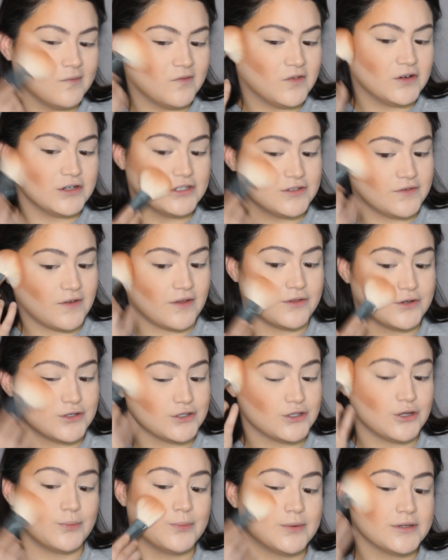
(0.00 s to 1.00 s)
First of all,
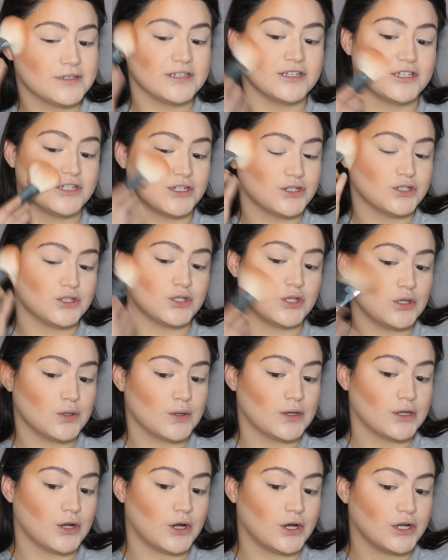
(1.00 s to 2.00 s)
there's no precision, so you
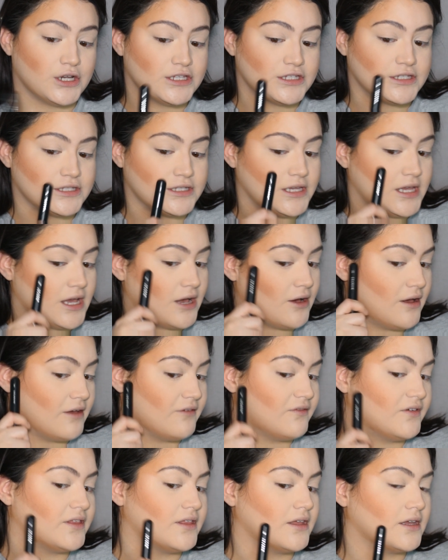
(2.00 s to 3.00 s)
can already see how
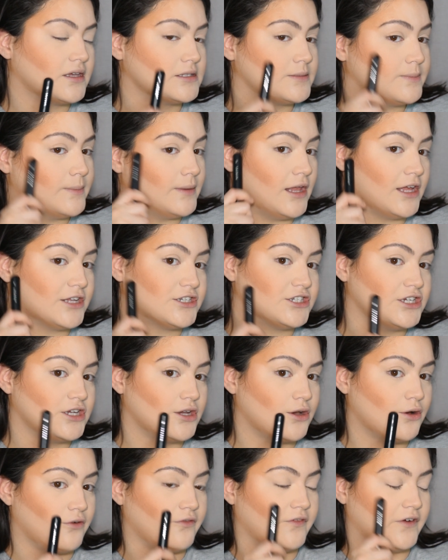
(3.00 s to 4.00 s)
everything is
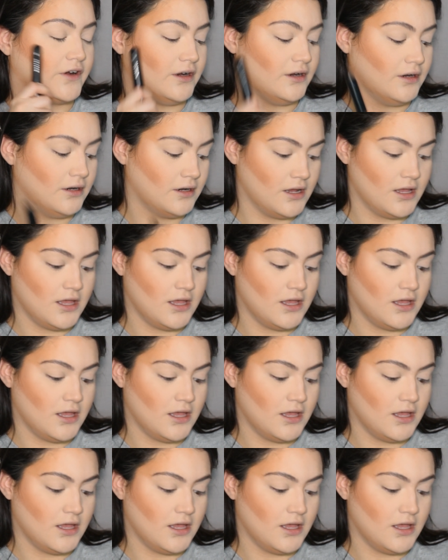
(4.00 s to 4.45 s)
blotching over.